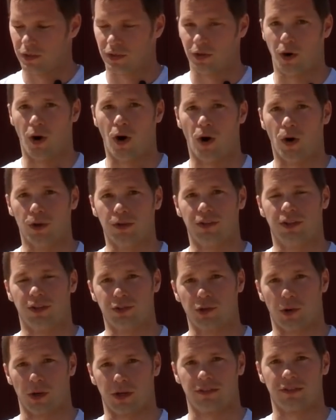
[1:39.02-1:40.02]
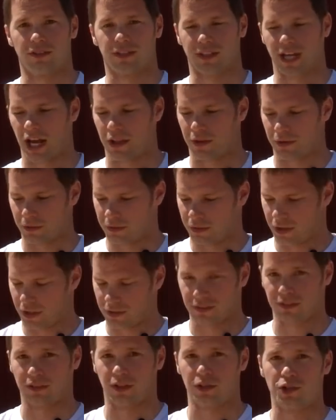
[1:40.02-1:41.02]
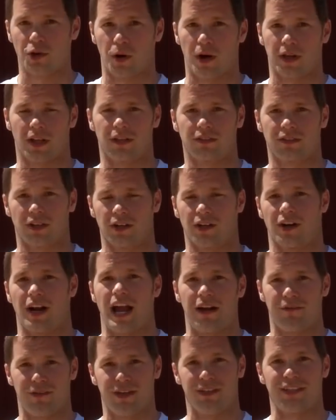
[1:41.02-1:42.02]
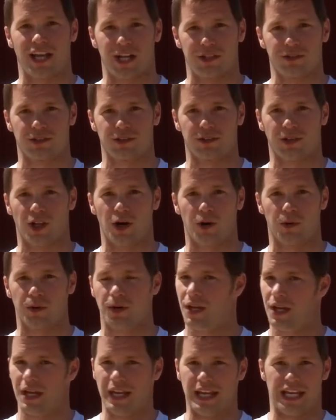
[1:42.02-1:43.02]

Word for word: to hold the joints together. This is a joint that's under heavy tension load.